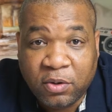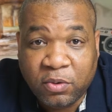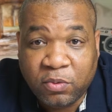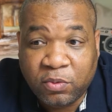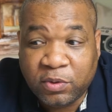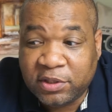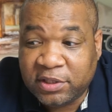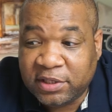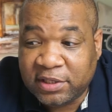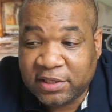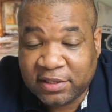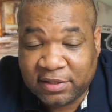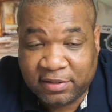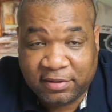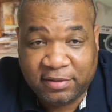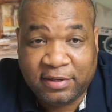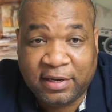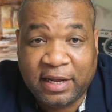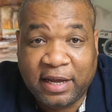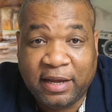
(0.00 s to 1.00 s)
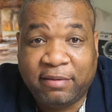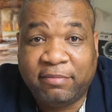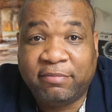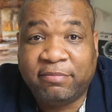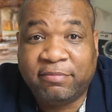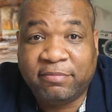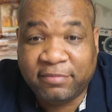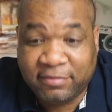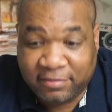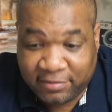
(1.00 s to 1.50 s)
which is like
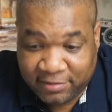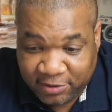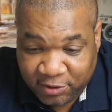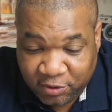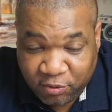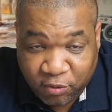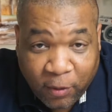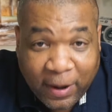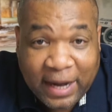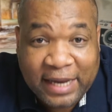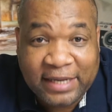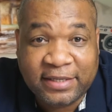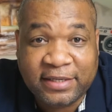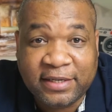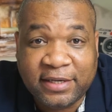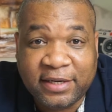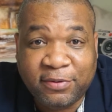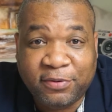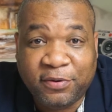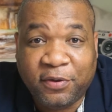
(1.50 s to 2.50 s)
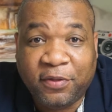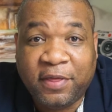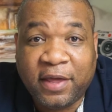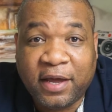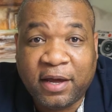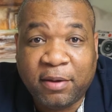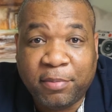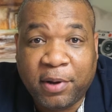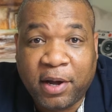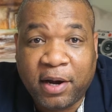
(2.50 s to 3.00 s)
crazy when you
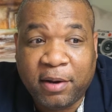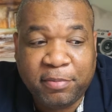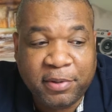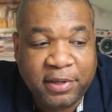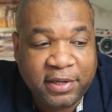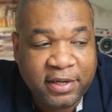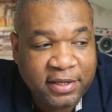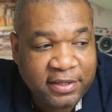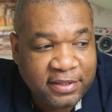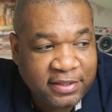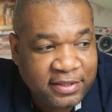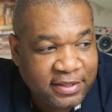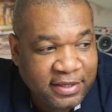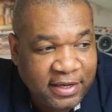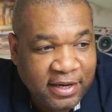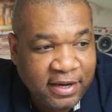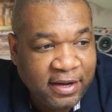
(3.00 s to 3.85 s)
think about it, because,